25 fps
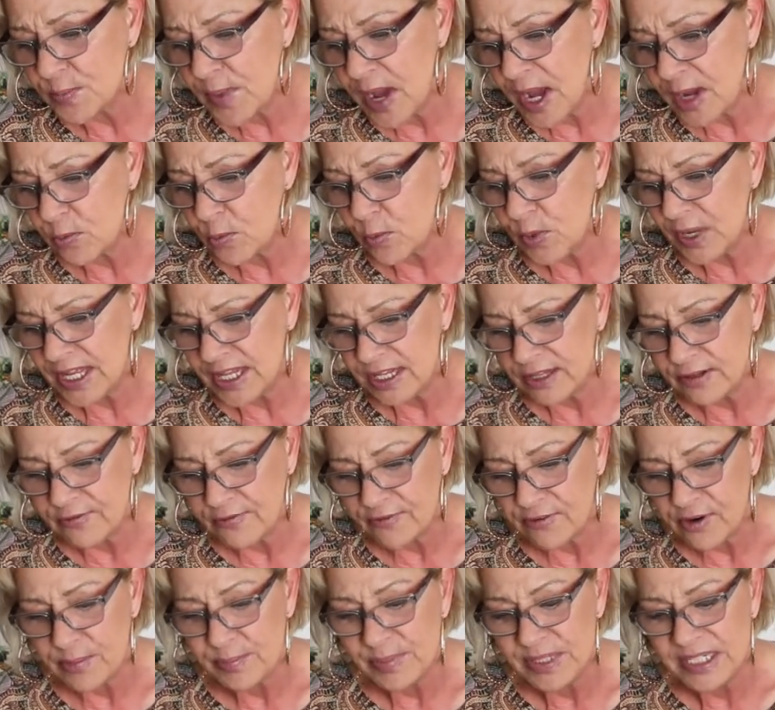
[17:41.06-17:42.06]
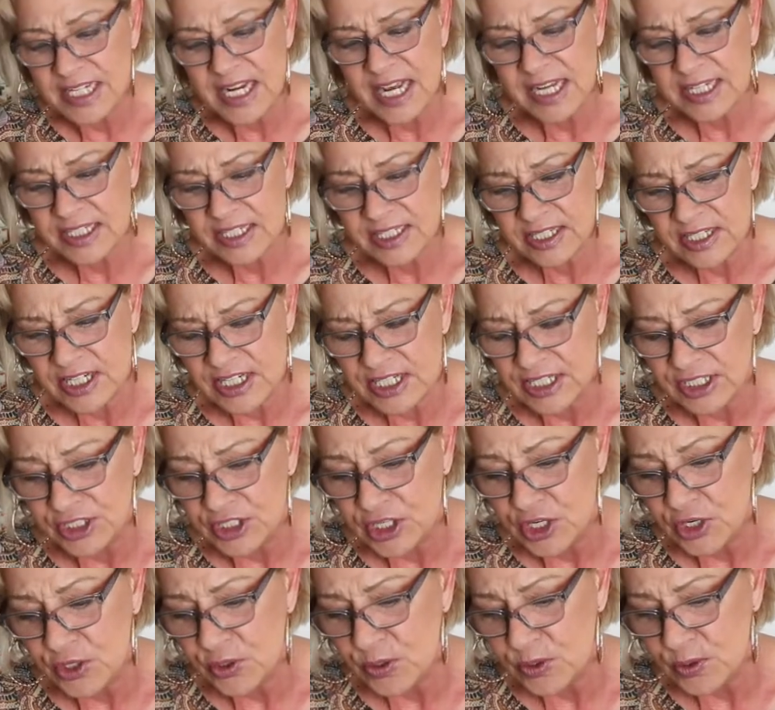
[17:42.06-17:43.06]
my will from dusk till
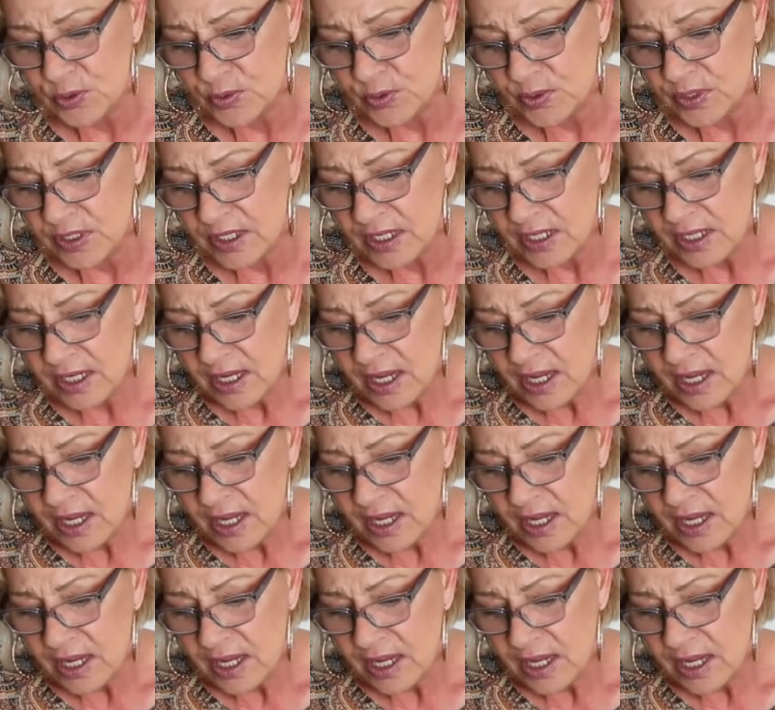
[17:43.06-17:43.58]
noon.